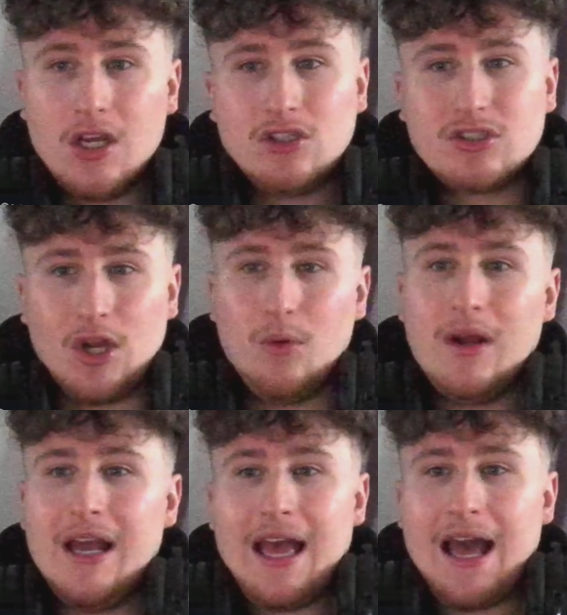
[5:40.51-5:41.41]
So,
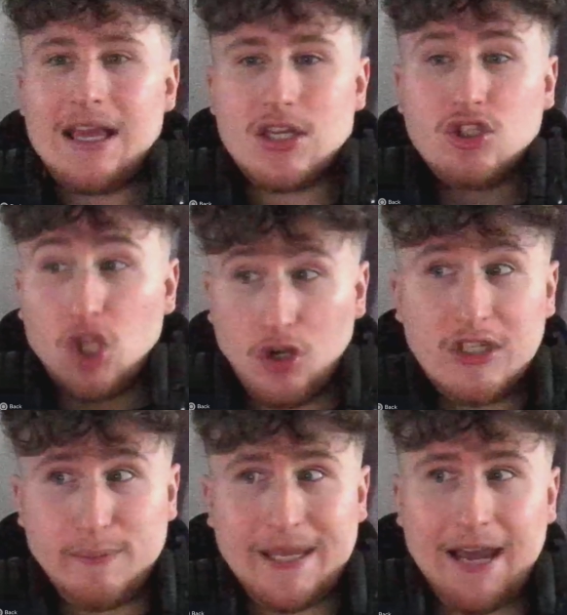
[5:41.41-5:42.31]
you do need
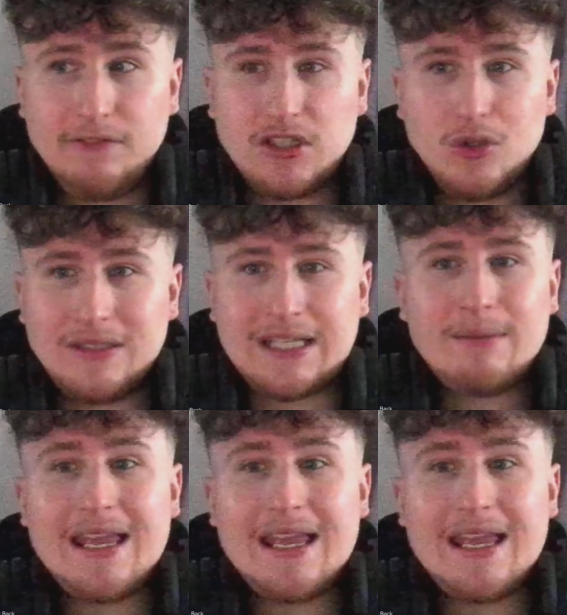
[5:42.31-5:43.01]
to be careful at shooting time,